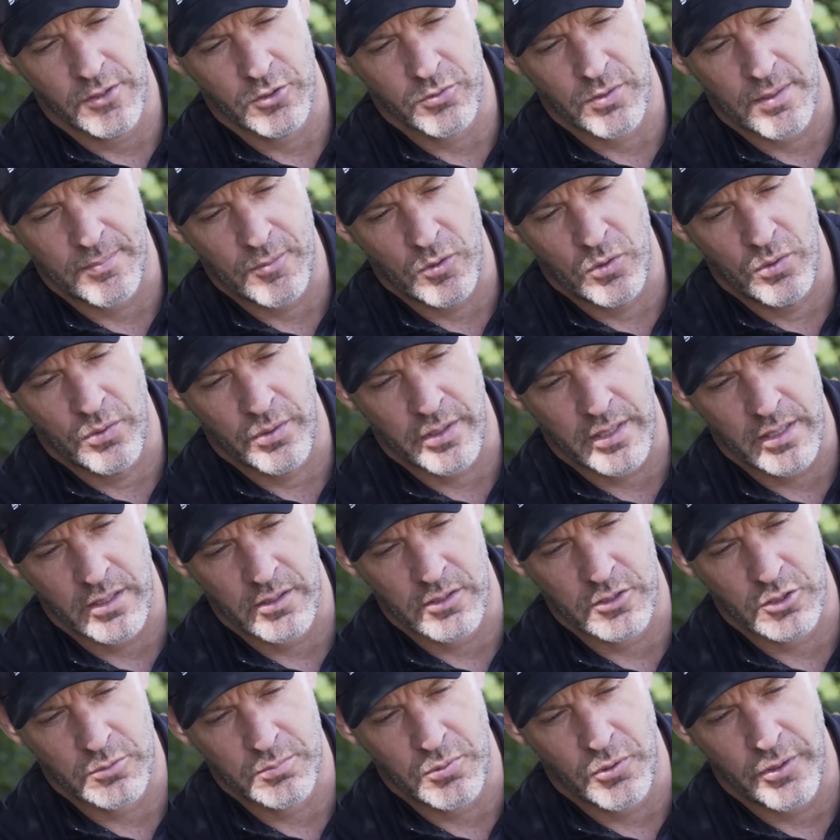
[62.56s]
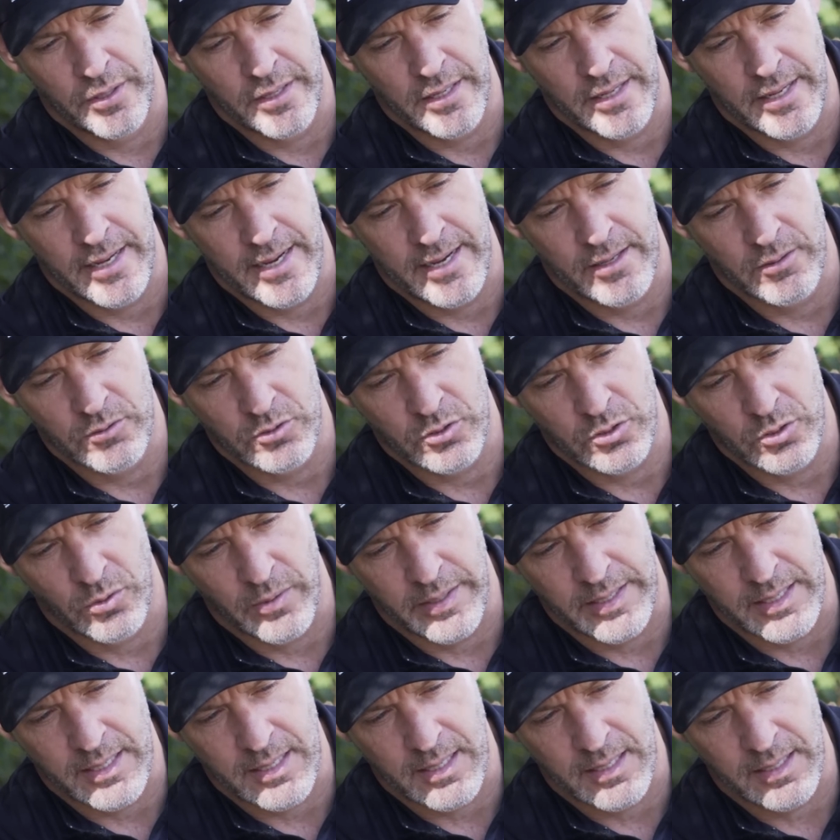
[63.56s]
treble hook here is pointing out, so
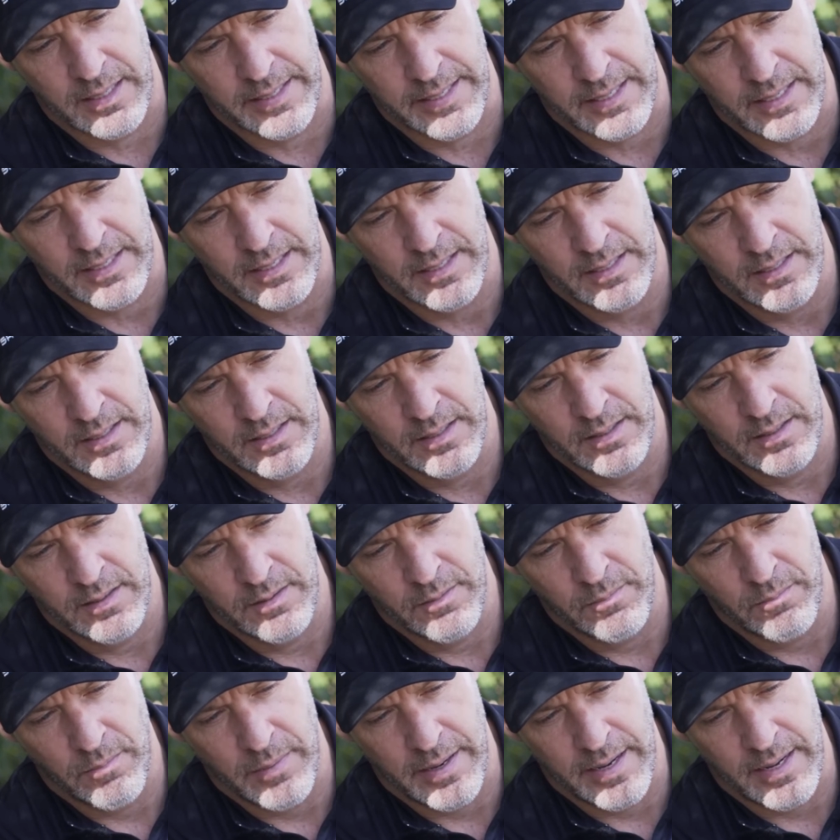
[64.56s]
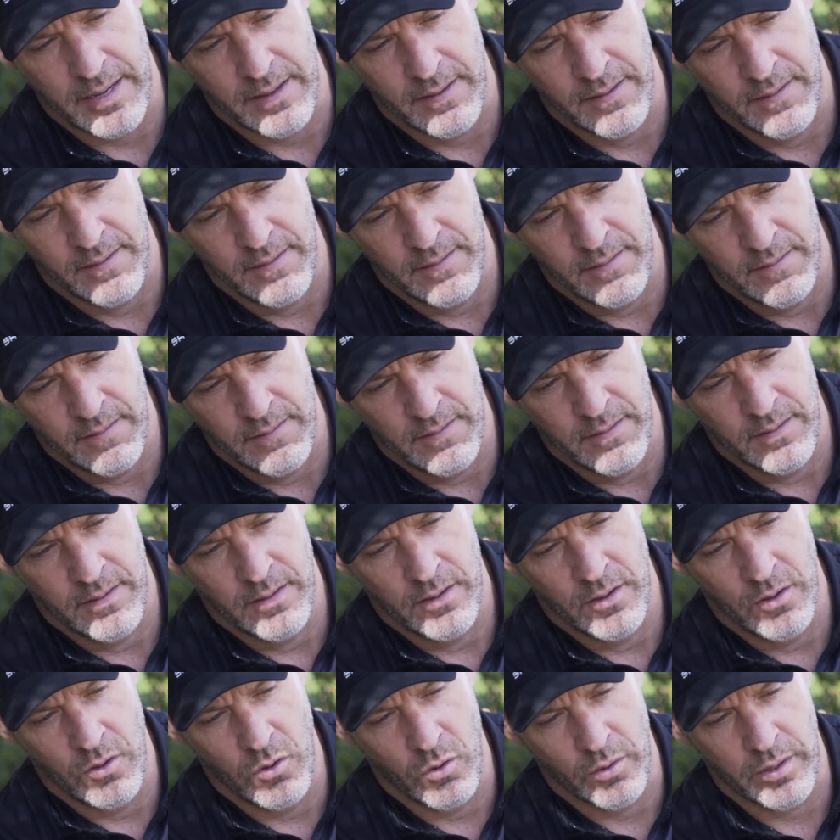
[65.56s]
I click my
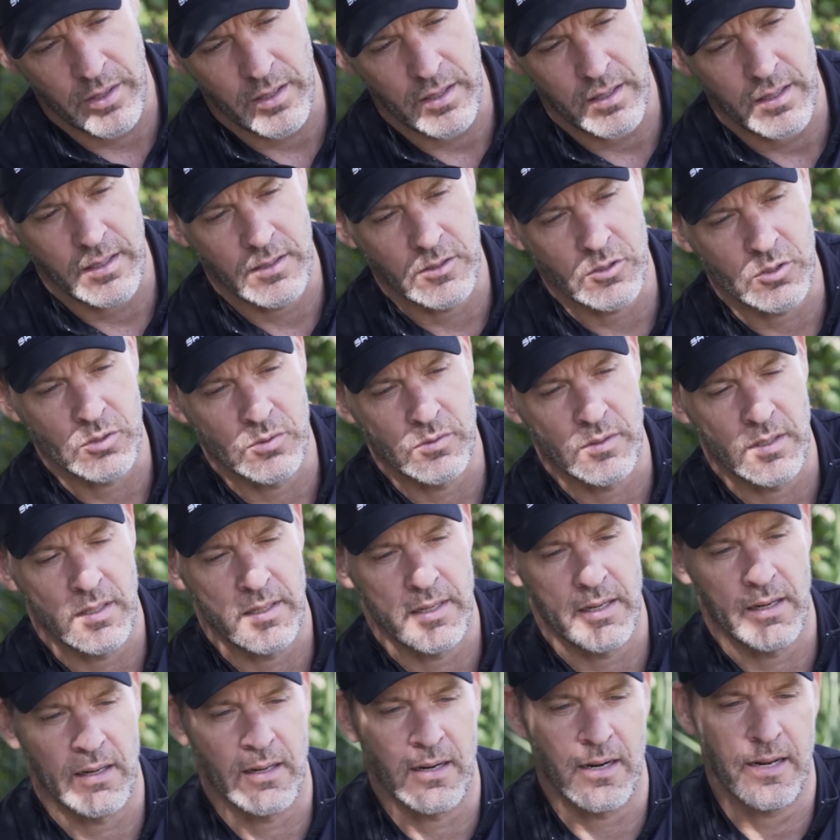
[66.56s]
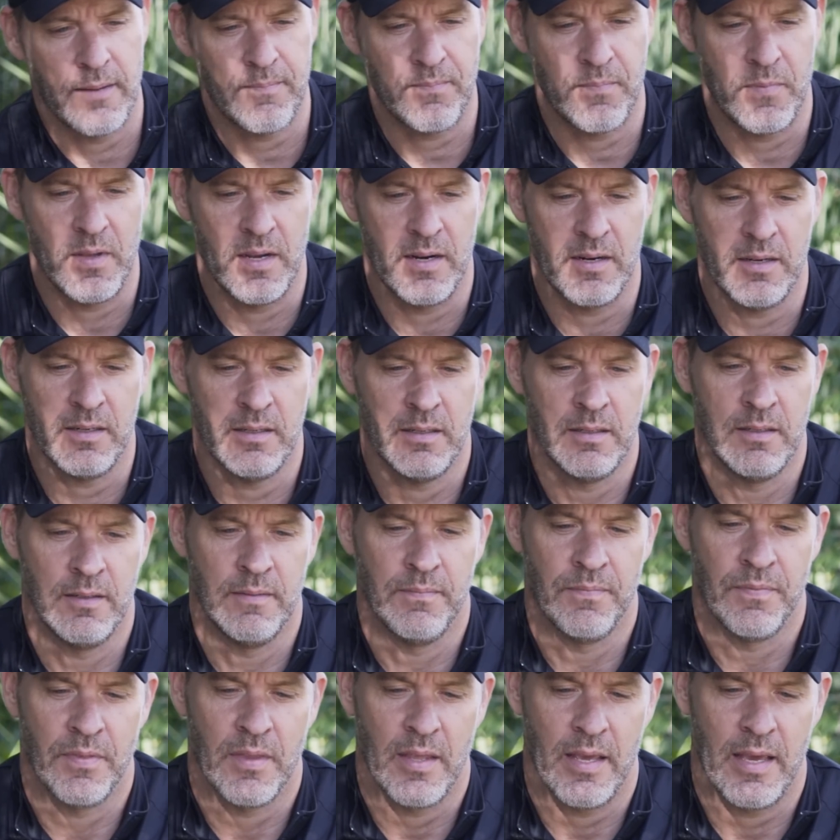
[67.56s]
hook into the little clip there
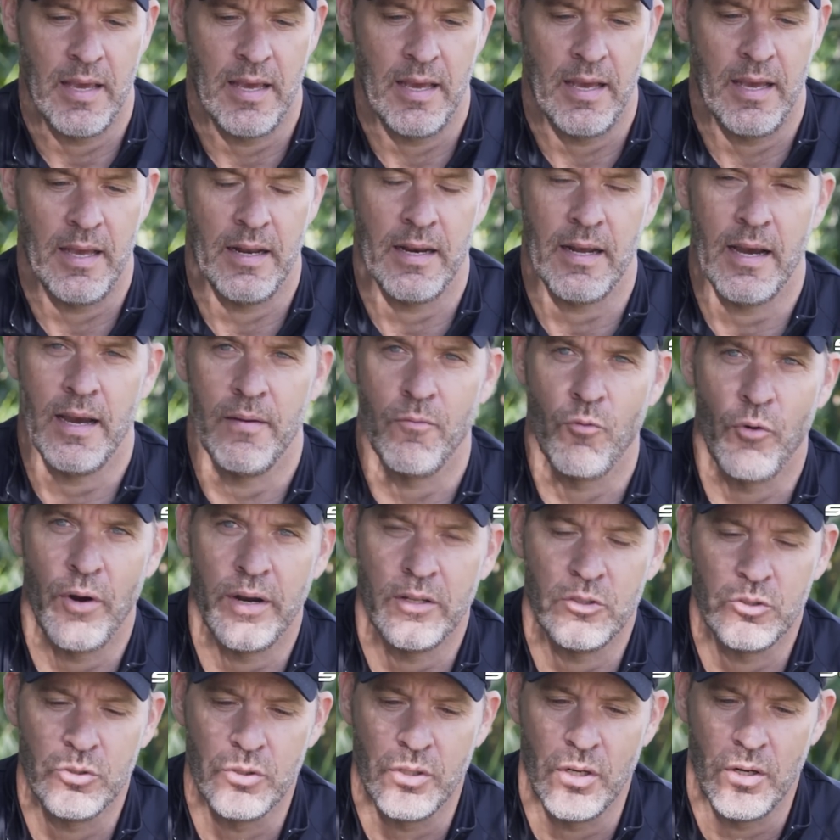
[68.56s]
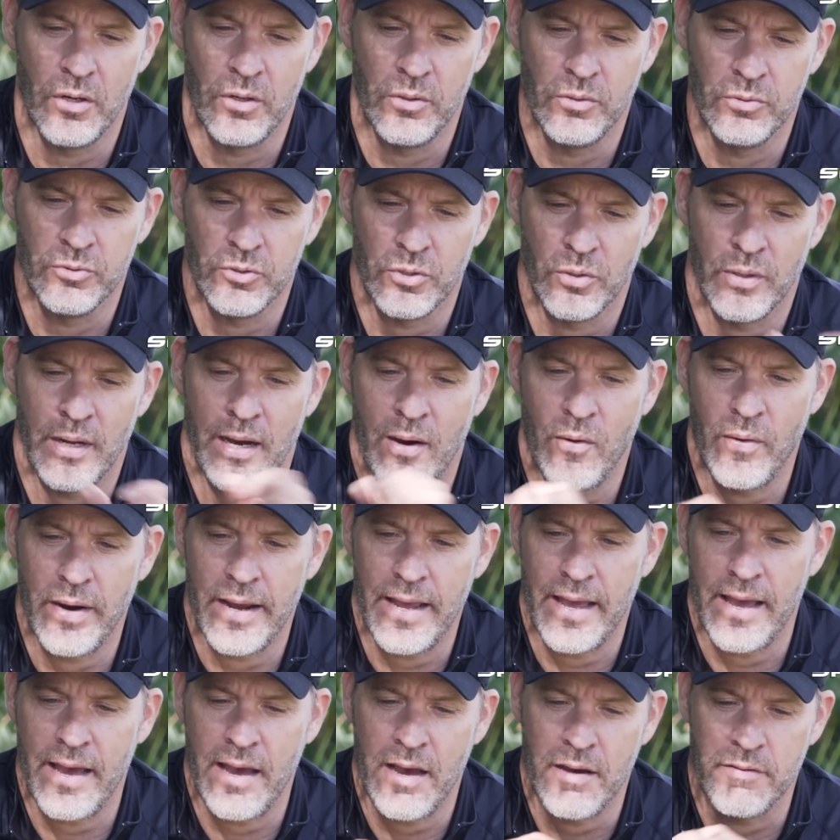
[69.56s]
and I'm ready to go. So now I
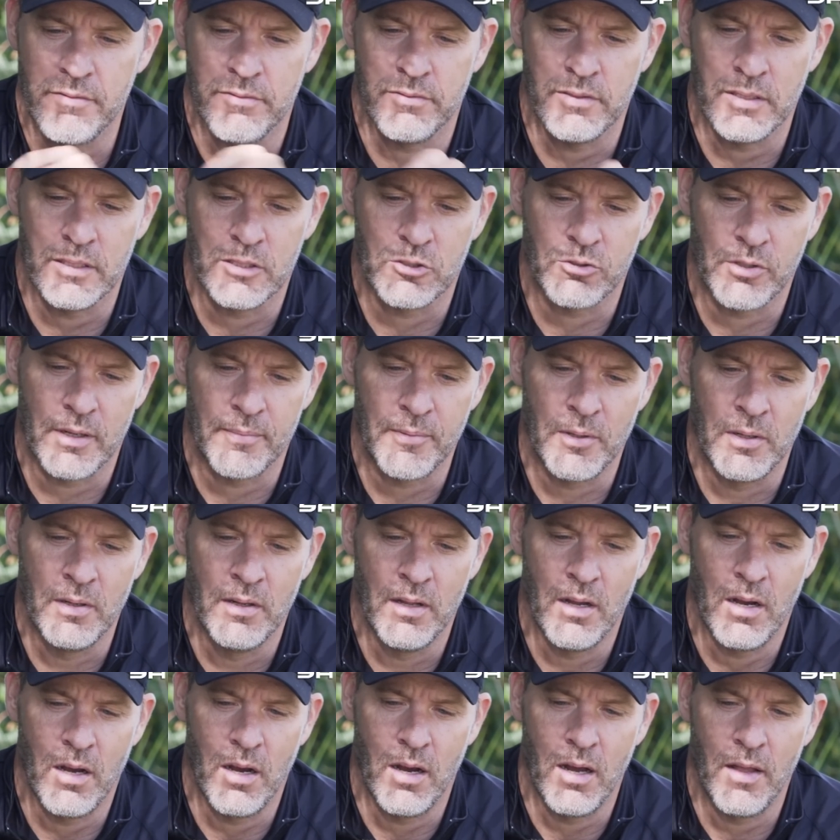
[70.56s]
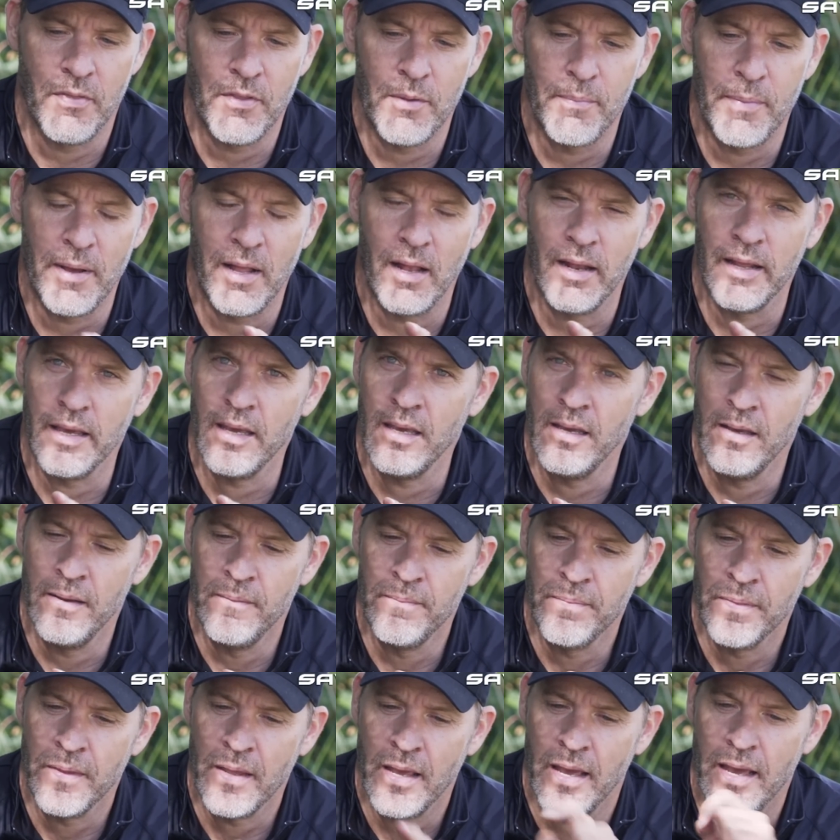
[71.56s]
have a treble on the belly
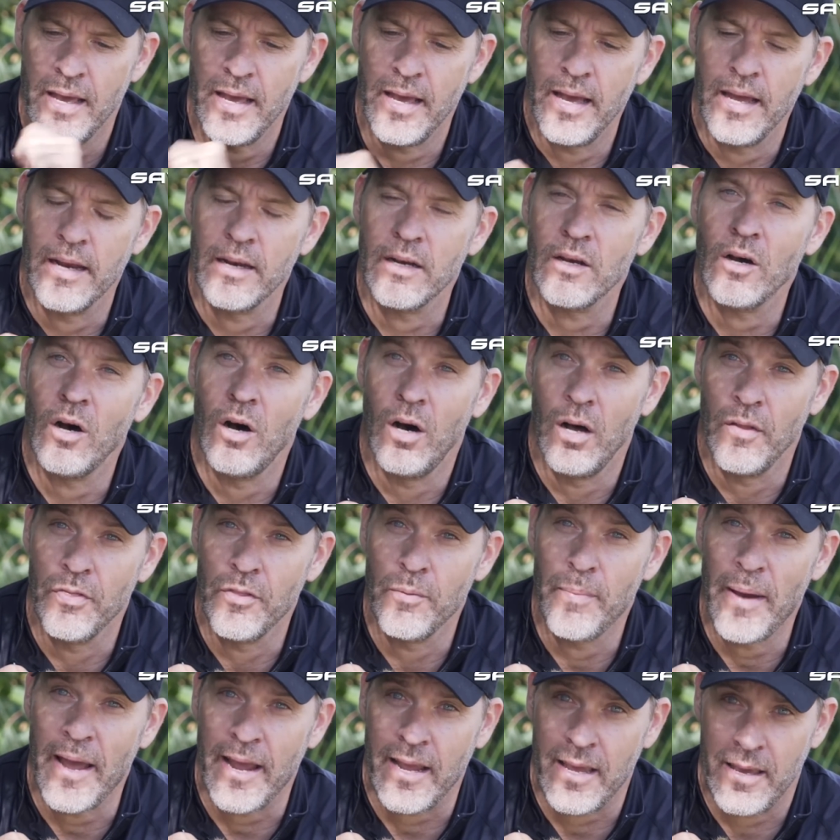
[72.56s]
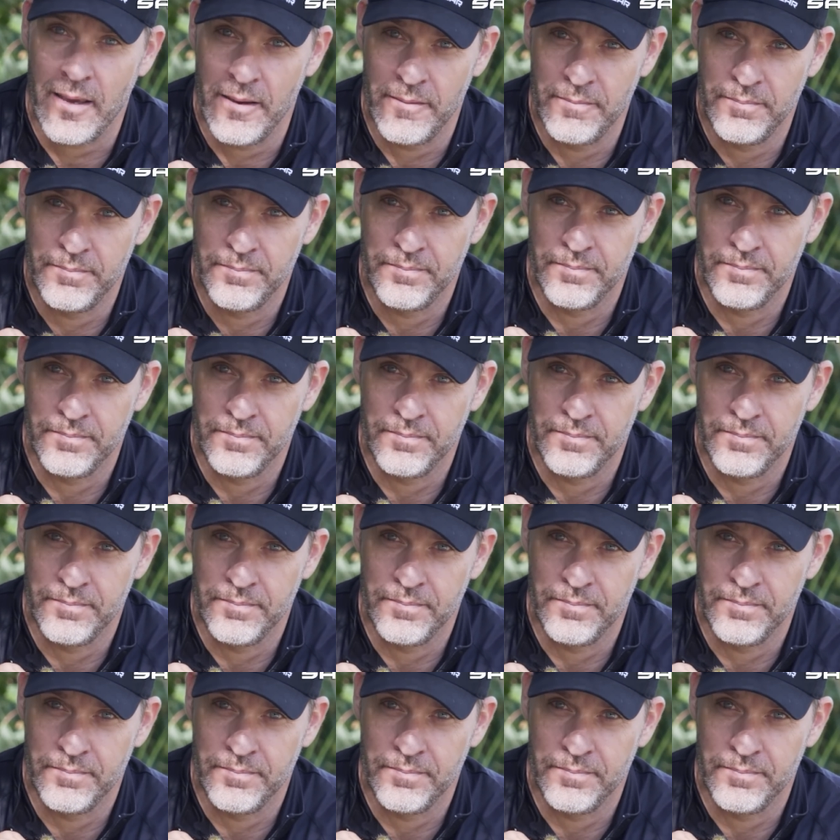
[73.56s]
and on the back.